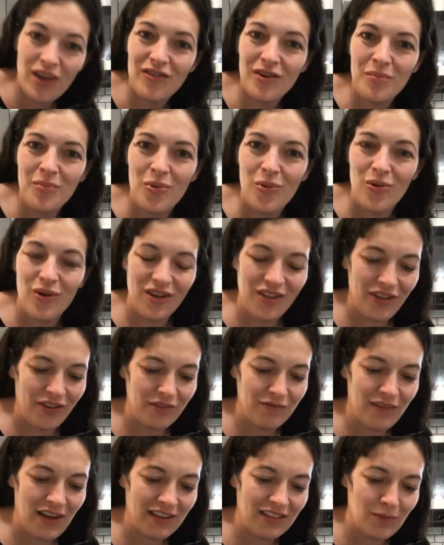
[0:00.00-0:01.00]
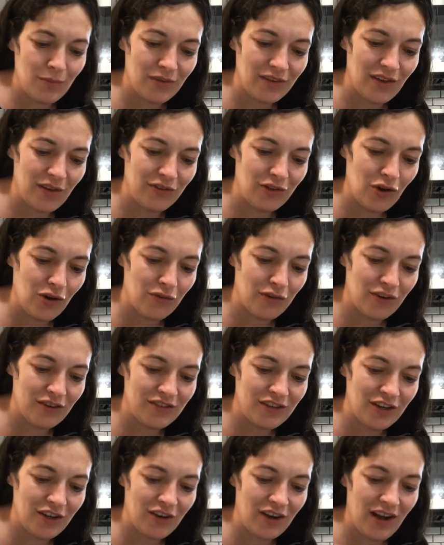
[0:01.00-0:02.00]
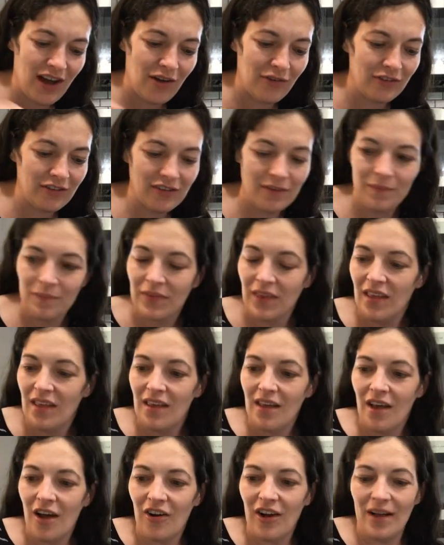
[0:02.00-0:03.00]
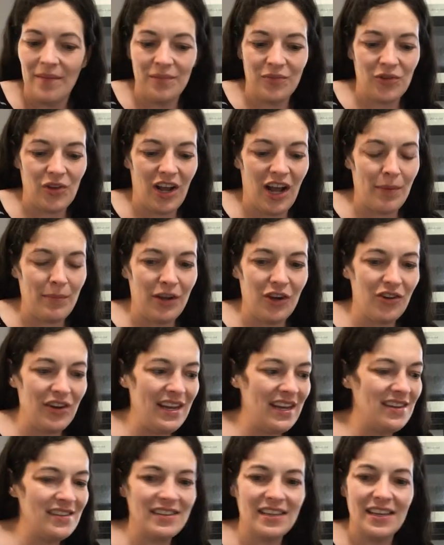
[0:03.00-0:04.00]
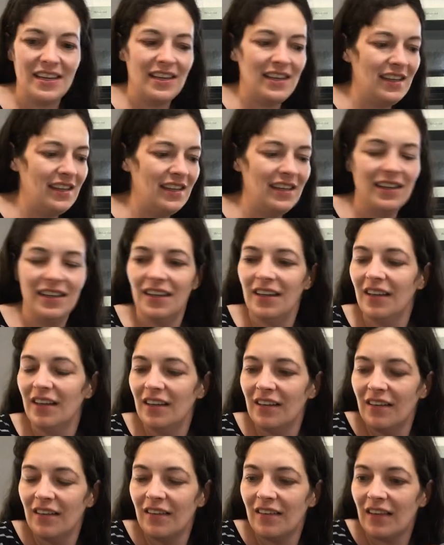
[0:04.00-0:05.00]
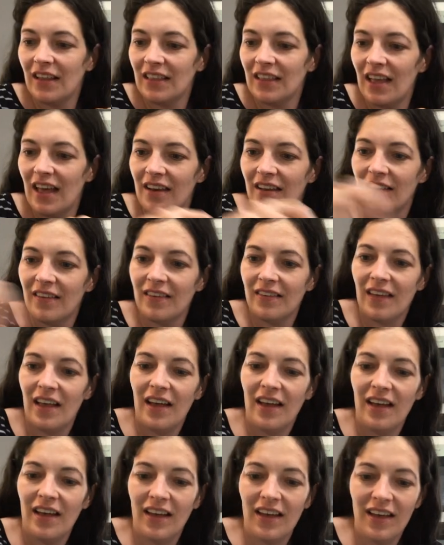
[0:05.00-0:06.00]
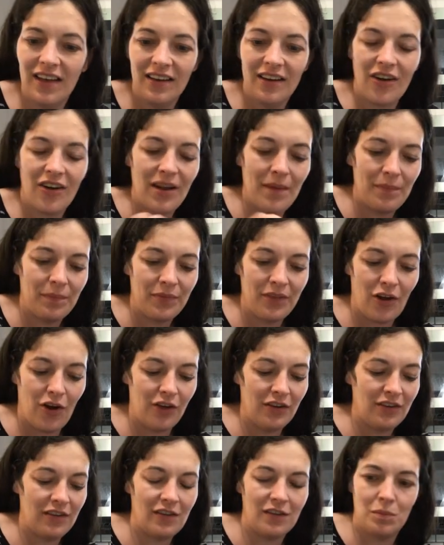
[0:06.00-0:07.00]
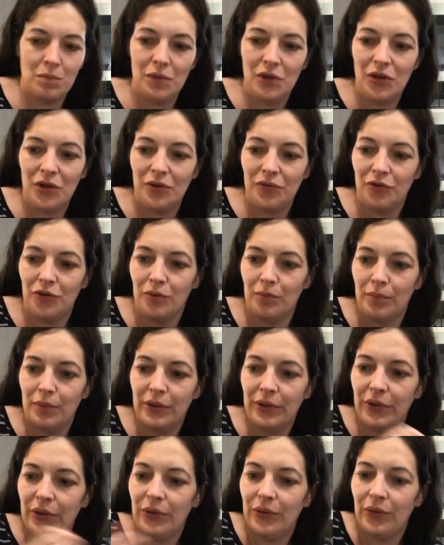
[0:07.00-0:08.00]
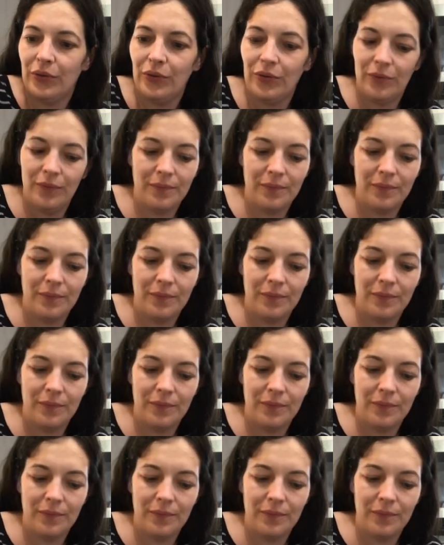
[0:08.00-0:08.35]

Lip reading: a pool. They'll invite themselves over to your house. All right, so I got my green done. Set that aside. All right, onto this beautiful blue.